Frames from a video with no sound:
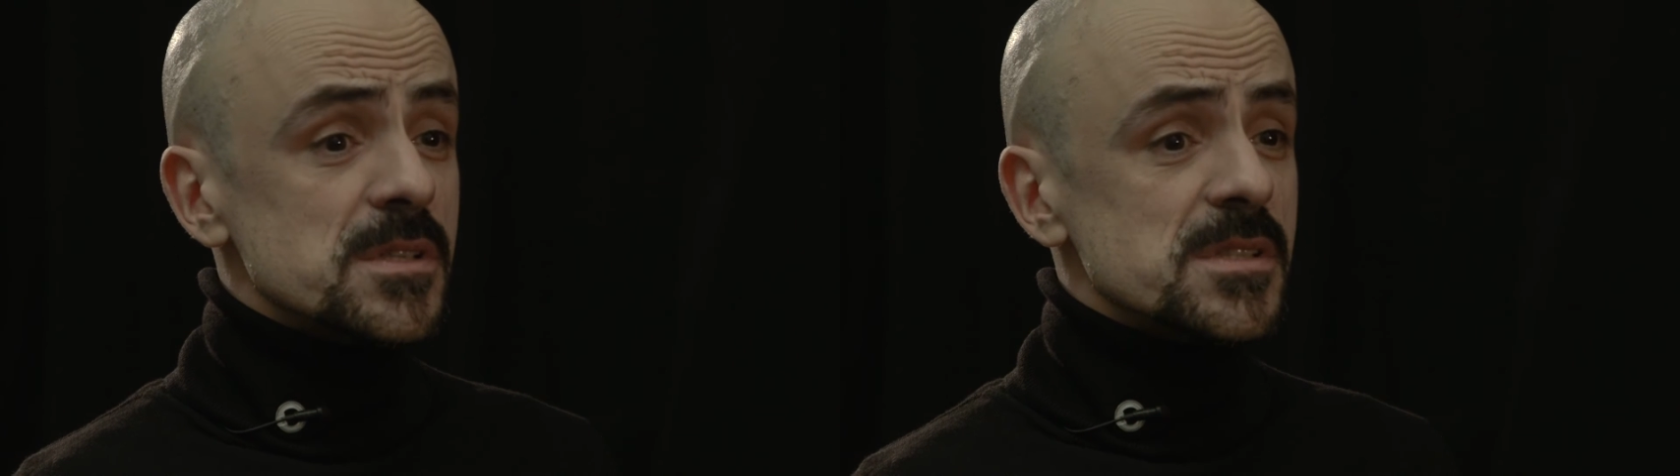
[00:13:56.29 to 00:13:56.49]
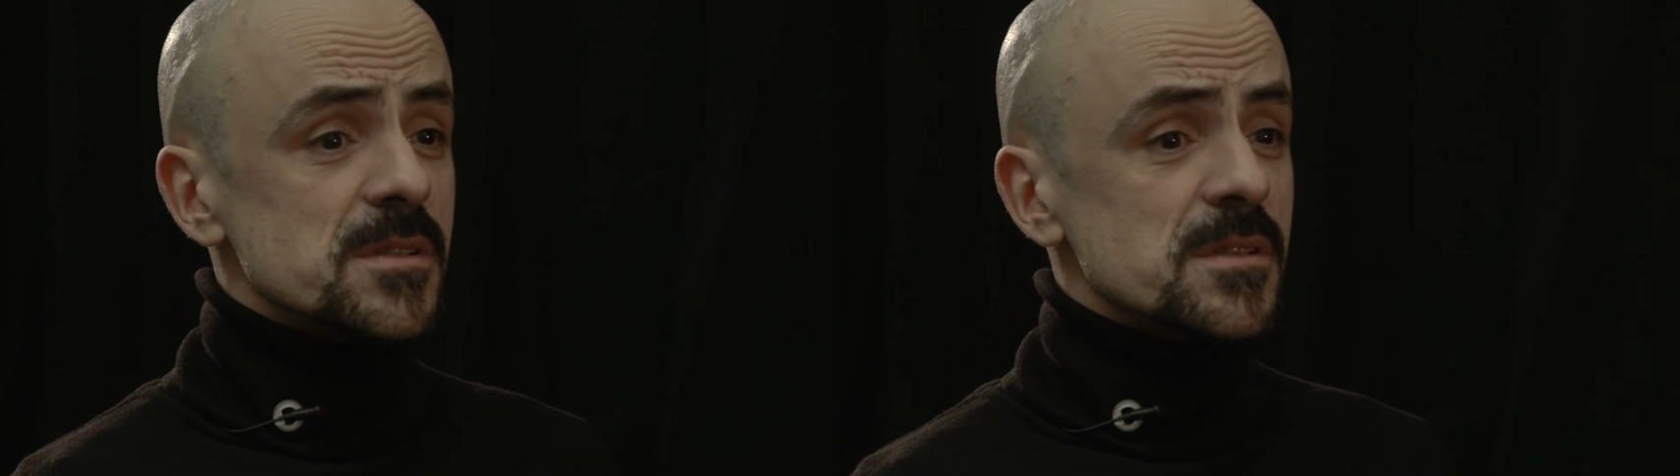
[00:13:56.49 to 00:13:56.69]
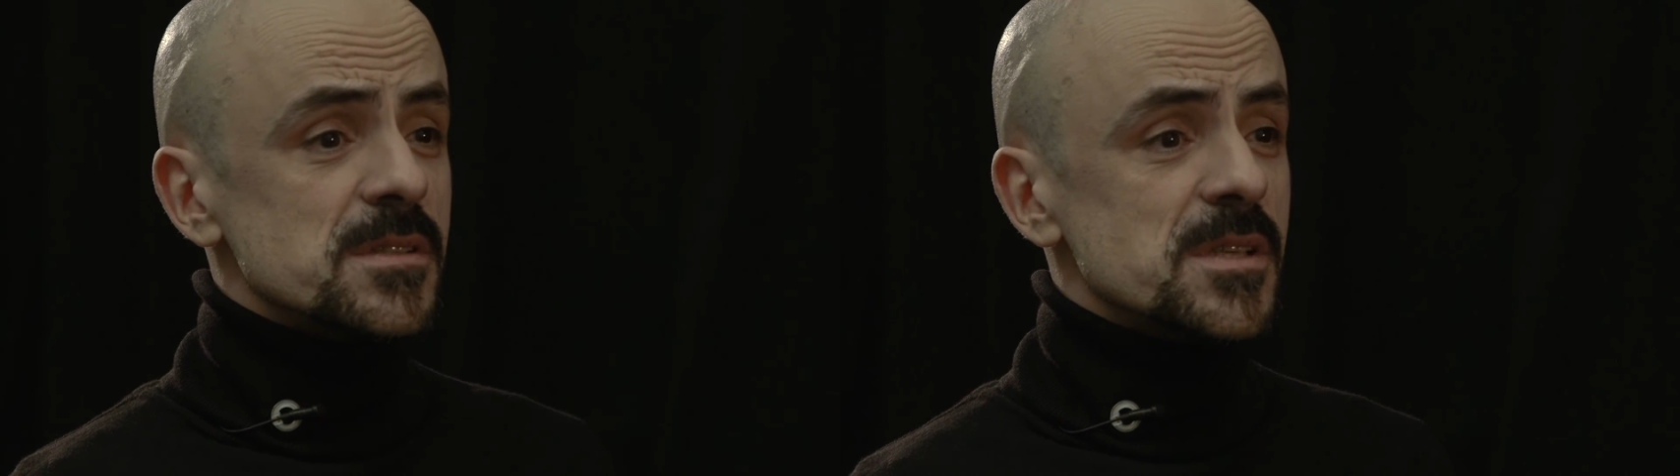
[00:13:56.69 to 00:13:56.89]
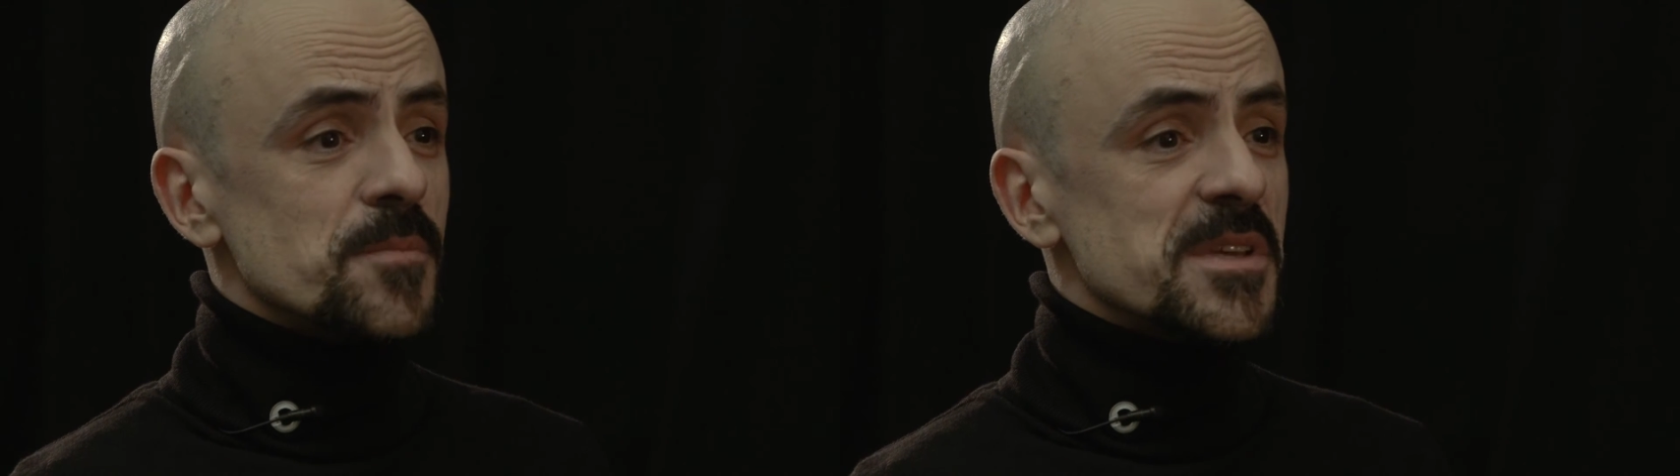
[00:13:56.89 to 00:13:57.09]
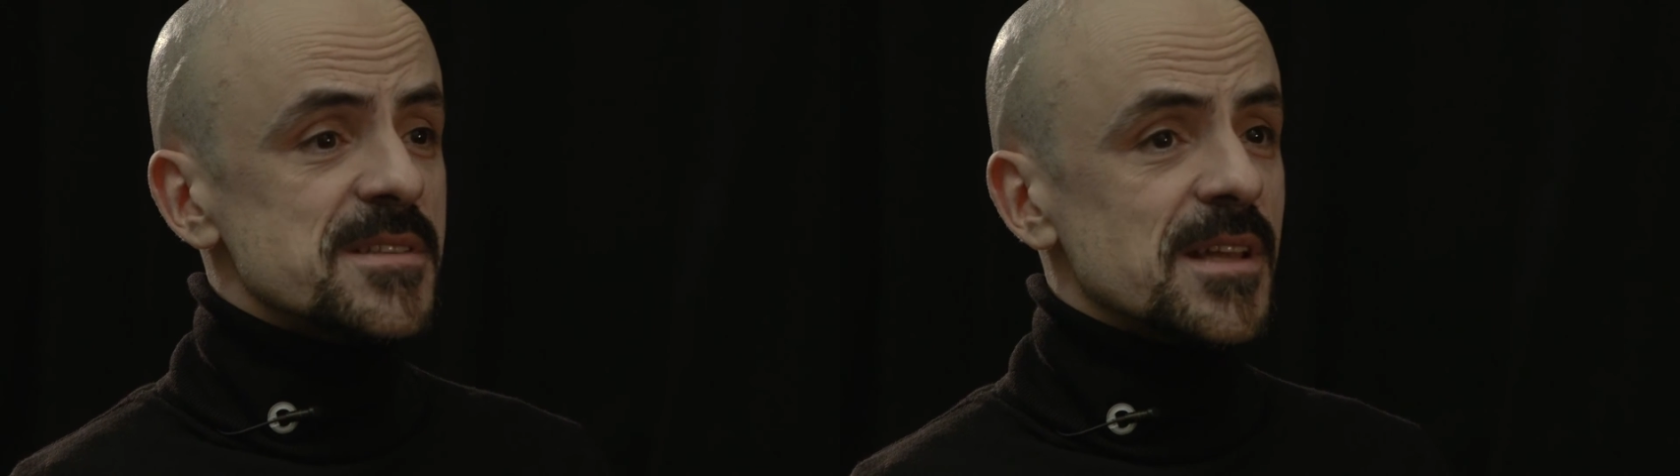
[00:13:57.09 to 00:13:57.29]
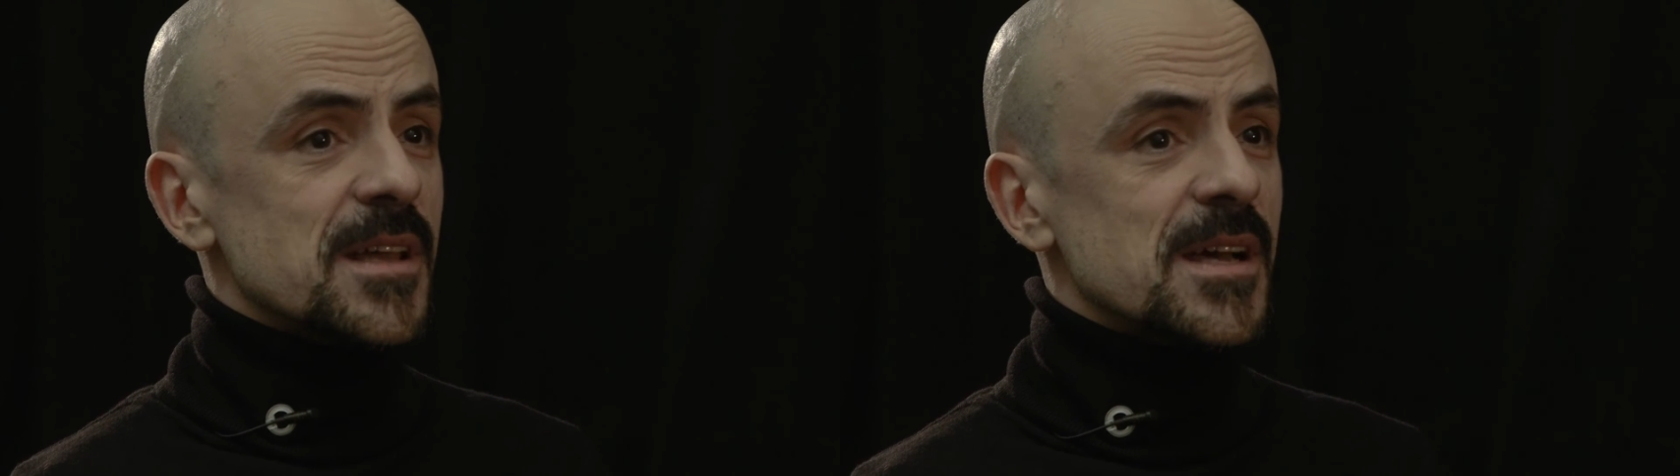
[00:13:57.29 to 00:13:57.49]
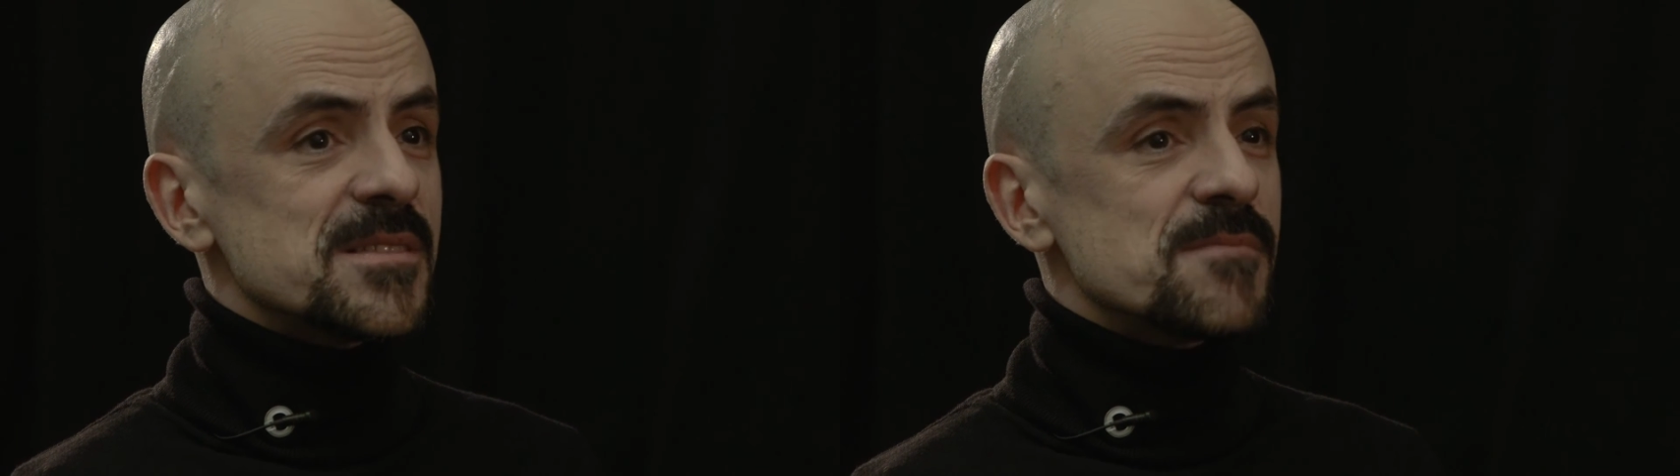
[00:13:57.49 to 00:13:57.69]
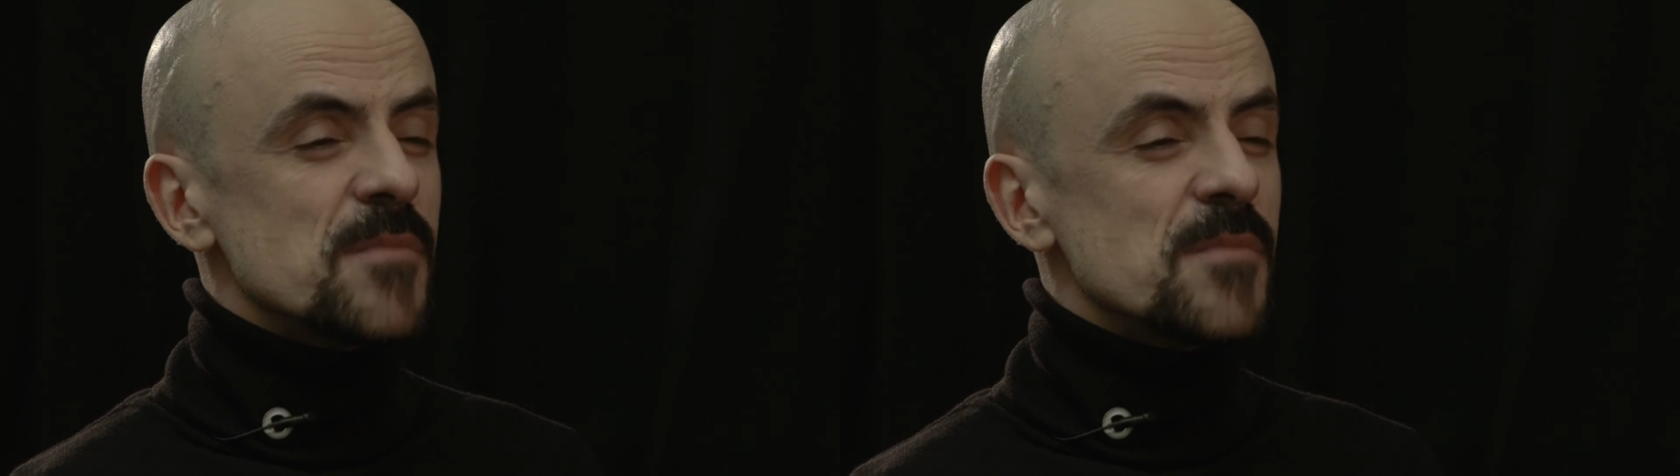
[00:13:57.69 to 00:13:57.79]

it's a, it's a piece that has